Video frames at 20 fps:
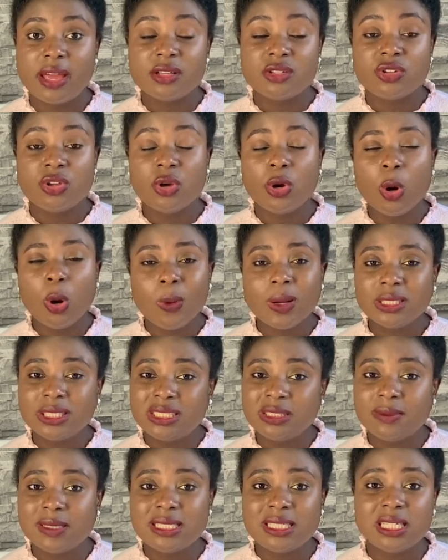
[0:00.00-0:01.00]
So co-washing
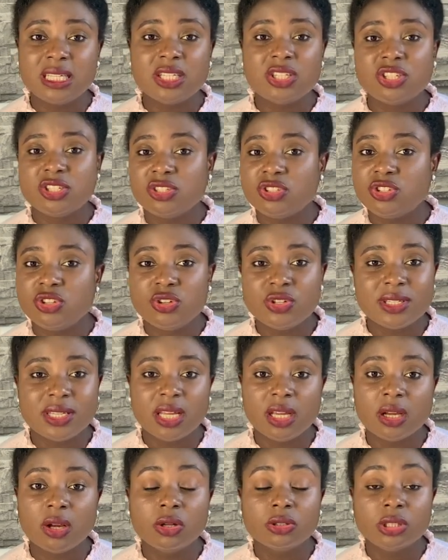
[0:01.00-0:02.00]
is basically just
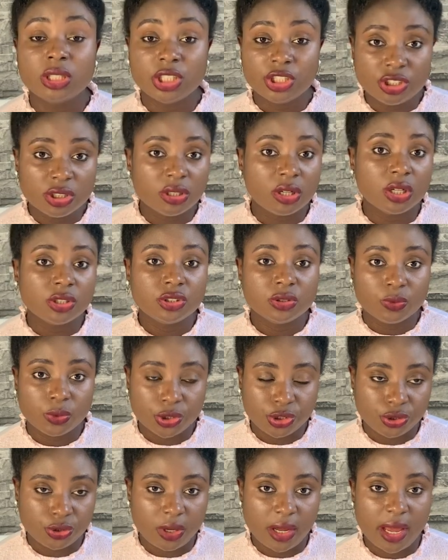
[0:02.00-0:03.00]
using conditioner to
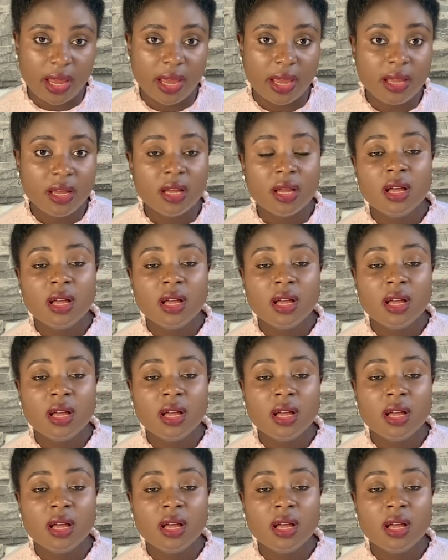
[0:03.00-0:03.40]
wash your hair.